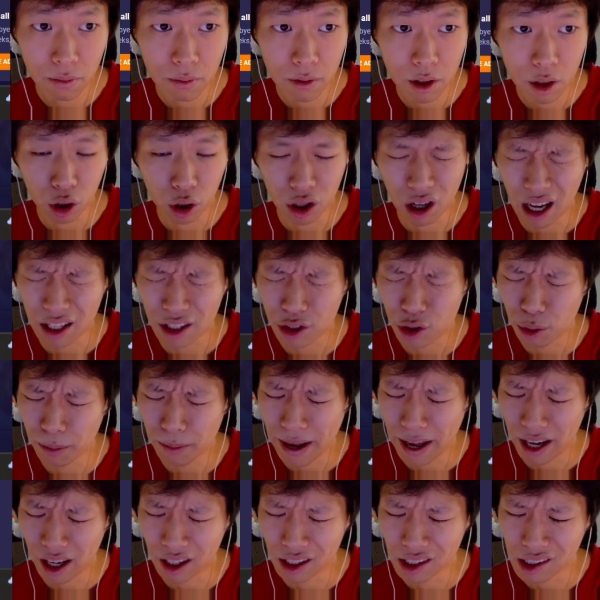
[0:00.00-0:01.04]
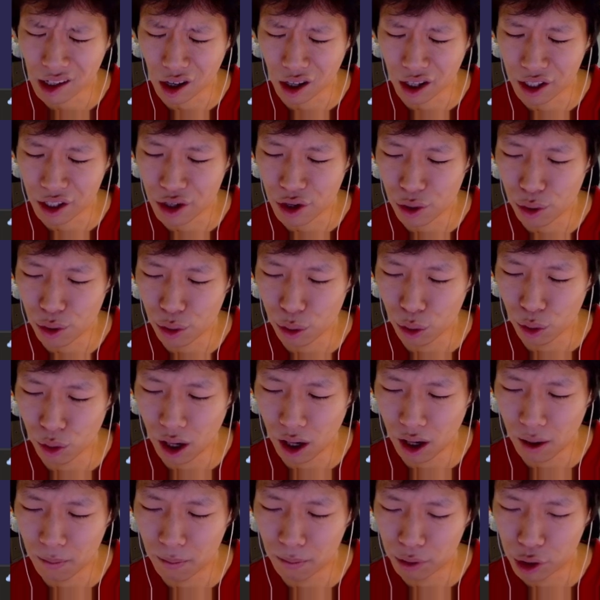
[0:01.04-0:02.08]
or not 2 mana, sorry, 2
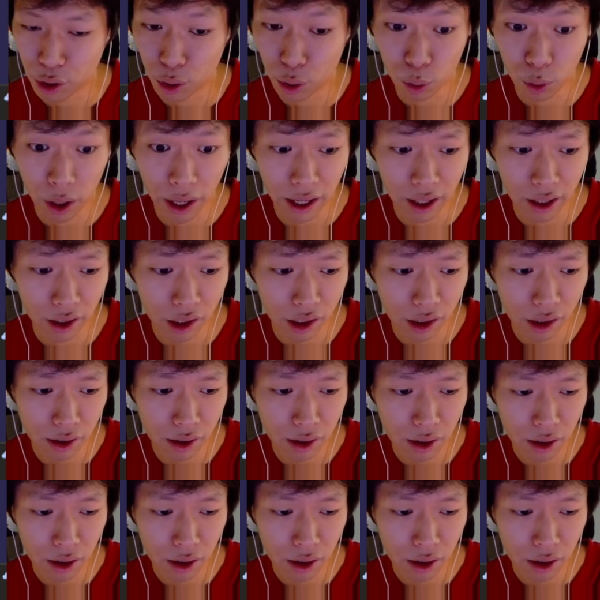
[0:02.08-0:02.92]
range.